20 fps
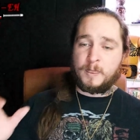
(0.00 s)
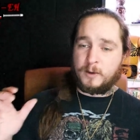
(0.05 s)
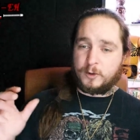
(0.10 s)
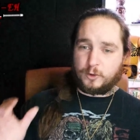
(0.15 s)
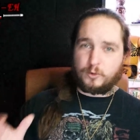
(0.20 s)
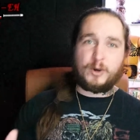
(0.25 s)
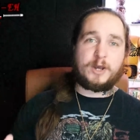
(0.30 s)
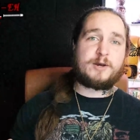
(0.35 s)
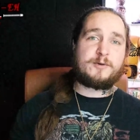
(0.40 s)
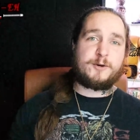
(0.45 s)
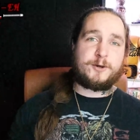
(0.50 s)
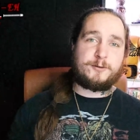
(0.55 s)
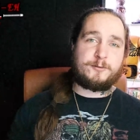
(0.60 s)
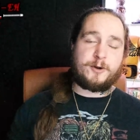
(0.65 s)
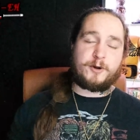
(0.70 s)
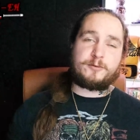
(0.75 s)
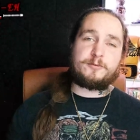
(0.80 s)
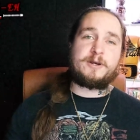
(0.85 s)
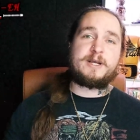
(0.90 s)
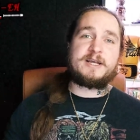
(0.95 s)
Gregory
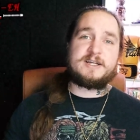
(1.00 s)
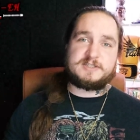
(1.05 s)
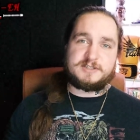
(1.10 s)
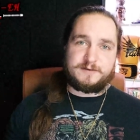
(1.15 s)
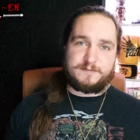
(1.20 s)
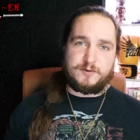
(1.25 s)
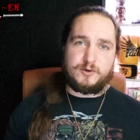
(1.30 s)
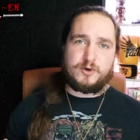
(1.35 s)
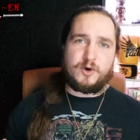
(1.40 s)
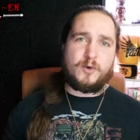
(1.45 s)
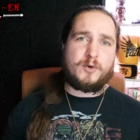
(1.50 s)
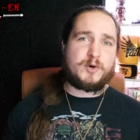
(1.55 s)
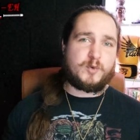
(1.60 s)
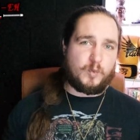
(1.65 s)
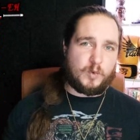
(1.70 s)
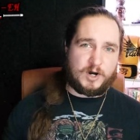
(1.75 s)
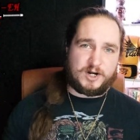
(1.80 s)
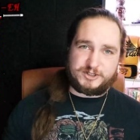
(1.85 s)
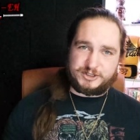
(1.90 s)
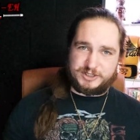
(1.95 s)
Rodrigues, if you go and
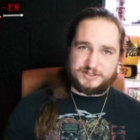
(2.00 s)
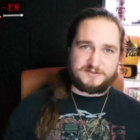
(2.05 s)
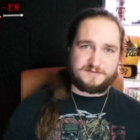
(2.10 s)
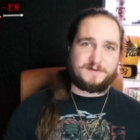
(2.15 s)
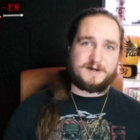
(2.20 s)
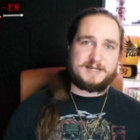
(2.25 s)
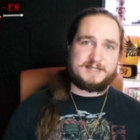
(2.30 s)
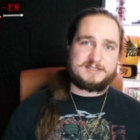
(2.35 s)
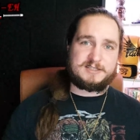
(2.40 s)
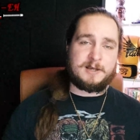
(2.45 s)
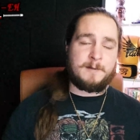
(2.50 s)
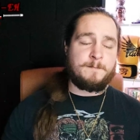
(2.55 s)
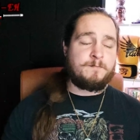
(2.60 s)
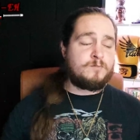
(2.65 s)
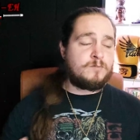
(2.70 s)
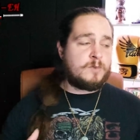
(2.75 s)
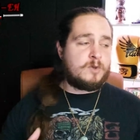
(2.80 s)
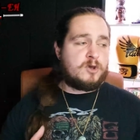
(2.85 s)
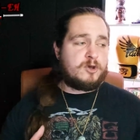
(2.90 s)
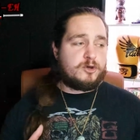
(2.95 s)
watch his fights,
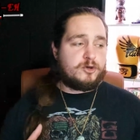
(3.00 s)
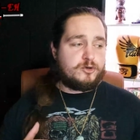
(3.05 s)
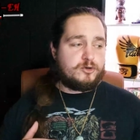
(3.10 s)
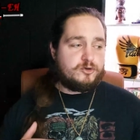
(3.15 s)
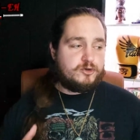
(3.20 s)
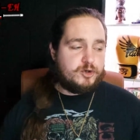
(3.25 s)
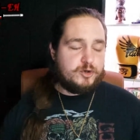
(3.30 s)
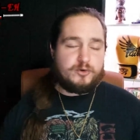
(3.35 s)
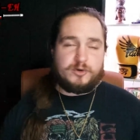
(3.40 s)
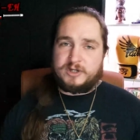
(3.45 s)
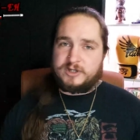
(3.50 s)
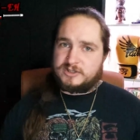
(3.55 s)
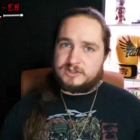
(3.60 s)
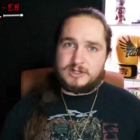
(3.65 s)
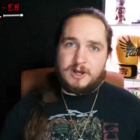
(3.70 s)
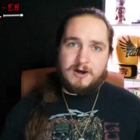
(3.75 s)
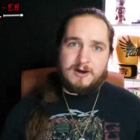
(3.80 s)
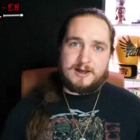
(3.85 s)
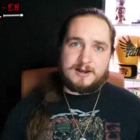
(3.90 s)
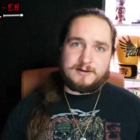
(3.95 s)
dude is
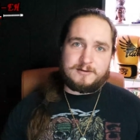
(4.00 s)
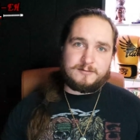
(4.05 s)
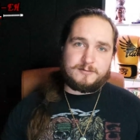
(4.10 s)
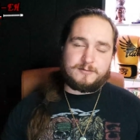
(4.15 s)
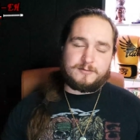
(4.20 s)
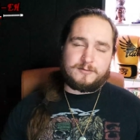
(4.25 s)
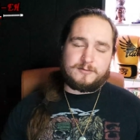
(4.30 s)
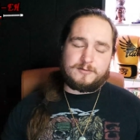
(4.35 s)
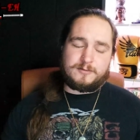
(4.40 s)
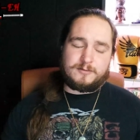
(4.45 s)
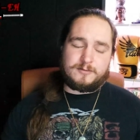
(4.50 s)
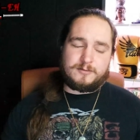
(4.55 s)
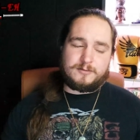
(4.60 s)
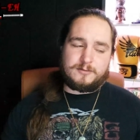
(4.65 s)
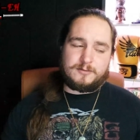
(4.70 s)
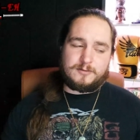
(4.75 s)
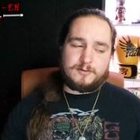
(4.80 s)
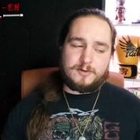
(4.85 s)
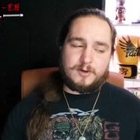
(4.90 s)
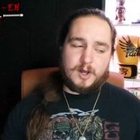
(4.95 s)
not
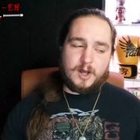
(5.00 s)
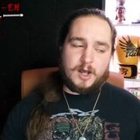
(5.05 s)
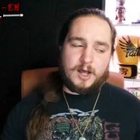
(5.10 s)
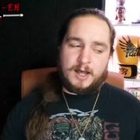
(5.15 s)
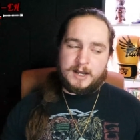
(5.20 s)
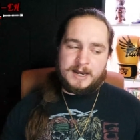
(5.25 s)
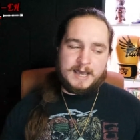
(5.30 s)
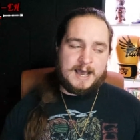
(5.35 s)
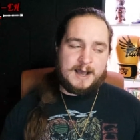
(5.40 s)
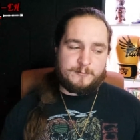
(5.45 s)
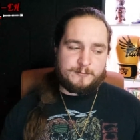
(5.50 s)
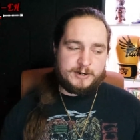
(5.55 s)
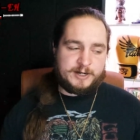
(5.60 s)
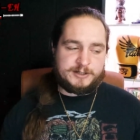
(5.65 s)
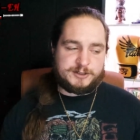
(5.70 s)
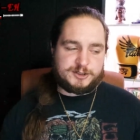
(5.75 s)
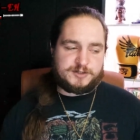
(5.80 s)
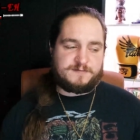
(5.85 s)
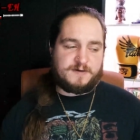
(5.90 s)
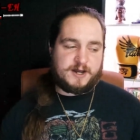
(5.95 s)
an at
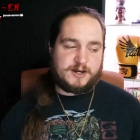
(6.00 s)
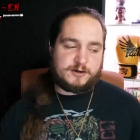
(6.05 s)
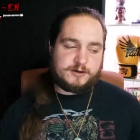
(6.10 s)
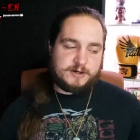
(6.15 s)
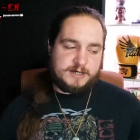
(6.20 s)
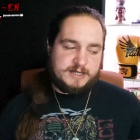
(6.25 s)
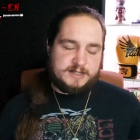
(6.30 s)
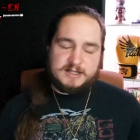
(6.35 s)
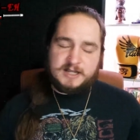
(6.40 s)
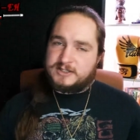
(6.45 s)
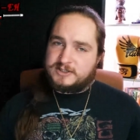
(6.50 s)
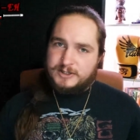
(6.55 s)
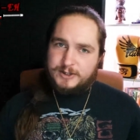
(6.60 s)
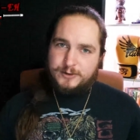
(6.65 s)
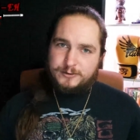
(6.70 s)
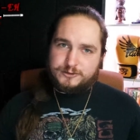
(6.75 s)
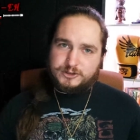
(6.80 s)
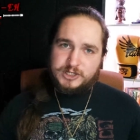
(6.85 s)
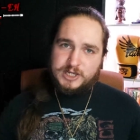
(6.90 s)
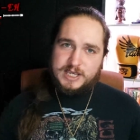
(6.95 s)
range fighter. He doesn't
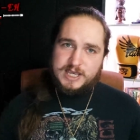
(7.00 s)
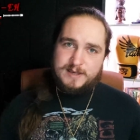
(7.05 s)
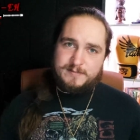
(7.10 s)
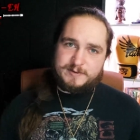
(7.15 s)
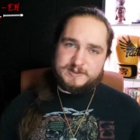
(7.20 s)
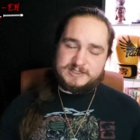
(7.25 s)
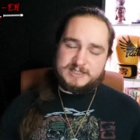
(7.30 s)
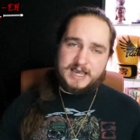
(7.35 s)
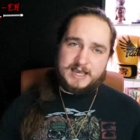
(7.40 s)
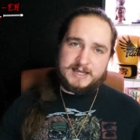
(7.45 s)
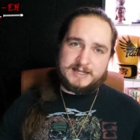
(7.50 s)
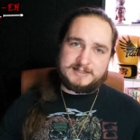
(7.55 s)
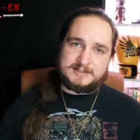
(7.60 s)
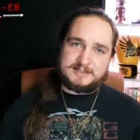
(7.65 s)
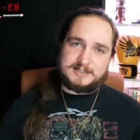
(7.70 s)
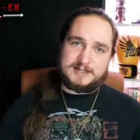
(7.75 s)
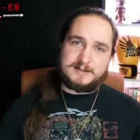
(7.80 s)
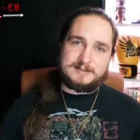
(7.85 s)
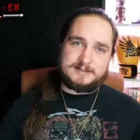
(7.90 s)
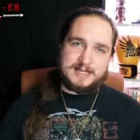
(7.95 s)
usually keep his
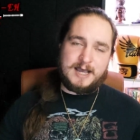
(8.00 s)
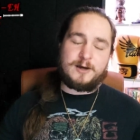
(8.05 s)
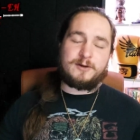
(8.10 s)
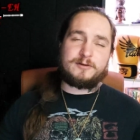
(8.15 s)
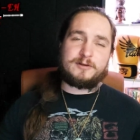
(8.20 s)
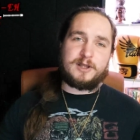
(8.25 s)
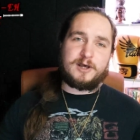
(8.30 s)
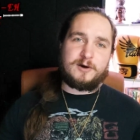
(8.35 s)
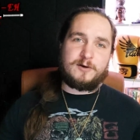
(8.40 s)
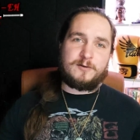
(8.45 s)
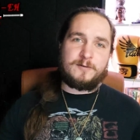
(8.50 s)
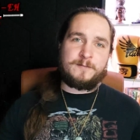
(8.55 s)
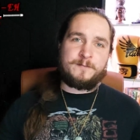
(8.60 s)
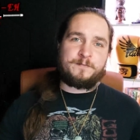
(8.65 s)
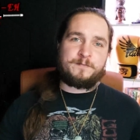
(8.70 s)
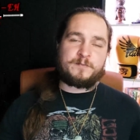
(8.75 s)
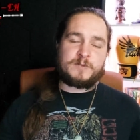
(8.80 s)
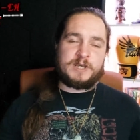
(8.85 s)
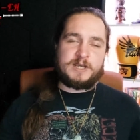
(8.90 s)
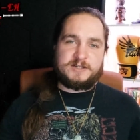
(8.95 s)
hands down low.
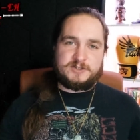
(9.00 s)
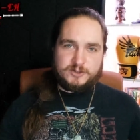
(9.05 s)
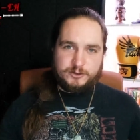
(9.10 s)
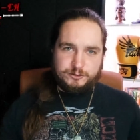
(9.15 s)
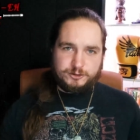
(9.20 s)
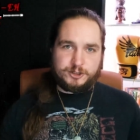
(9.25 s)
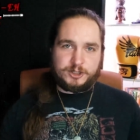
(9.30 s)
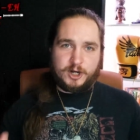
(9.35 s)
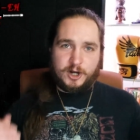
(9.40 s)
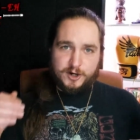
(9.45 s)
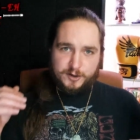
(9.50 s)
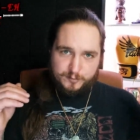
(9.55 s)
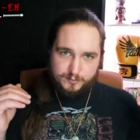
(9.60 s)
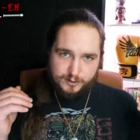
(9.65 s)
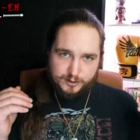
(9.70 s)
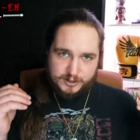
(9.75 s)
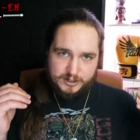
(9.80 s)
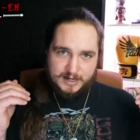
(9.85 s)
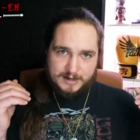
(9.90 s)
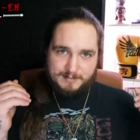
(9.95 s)
He's usually got them
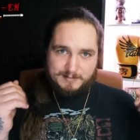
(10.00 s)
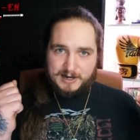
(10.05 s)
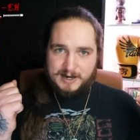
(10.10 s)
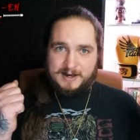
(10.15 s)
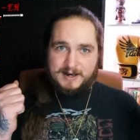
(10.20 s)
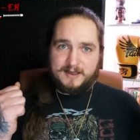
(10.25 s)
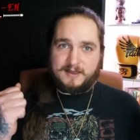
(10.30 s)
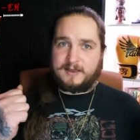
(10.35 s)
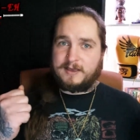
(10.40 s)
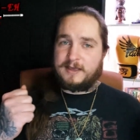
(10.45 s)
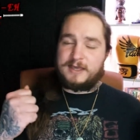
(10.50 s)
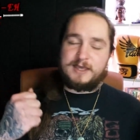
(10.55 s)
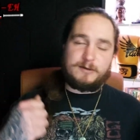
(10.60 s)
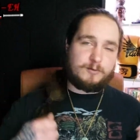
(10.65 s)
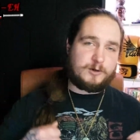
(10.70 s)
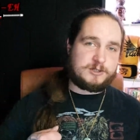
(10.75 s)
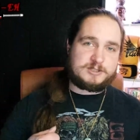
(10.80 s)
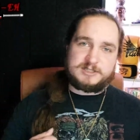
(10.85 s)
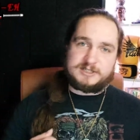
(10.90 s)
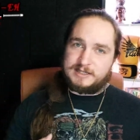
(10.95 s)
pretty up high. He
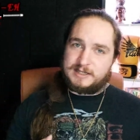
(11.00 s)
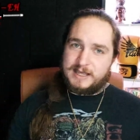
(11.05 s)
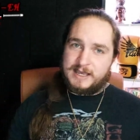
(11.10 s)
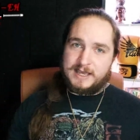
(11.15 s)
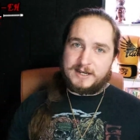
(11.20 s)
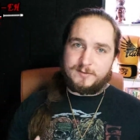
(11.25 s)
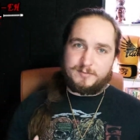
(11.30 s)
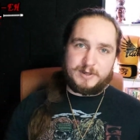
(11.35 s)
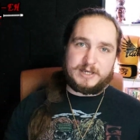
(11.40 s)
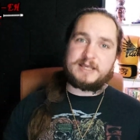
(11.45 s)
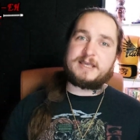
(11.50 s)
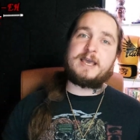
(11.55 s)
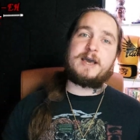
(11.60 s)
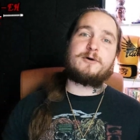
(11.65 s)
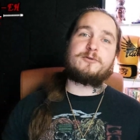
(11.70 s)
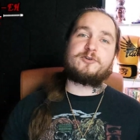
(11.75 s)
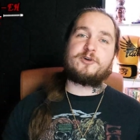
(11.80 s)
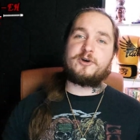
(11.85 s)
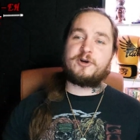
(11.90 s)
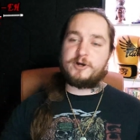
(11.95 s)
wants to land big
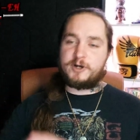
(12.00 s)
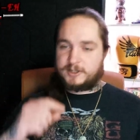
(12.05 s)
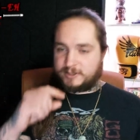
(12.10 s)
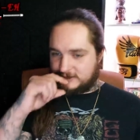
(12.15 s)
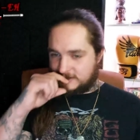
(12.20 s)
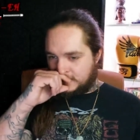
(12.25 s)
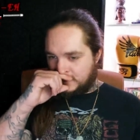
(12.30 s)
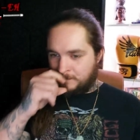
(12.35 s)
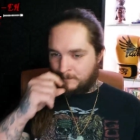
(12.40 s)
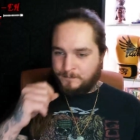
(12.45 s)
counter hooks.